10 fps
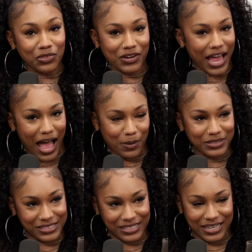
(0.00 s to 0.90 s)
three
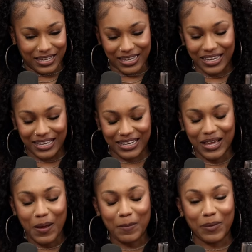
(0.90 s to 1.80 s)
hours to kick in.
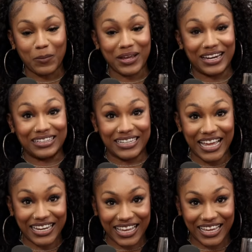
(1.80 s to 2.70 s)
But when it
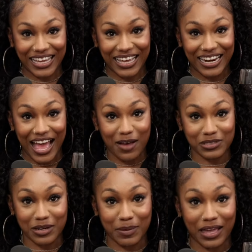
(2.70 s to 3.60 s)
did kick in, I was
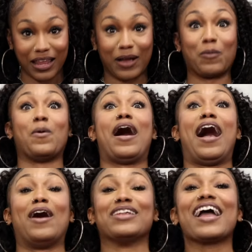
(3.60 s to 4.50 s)
in the bed like,
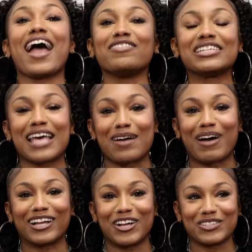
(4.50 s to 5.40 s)
wow. Like, every time
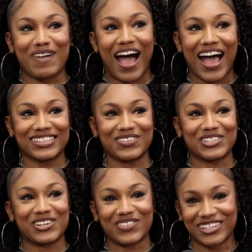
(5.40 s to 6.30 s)
I closed my eyes, it
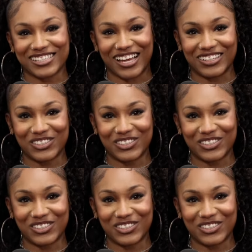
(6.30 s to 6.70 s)
was the Renaissance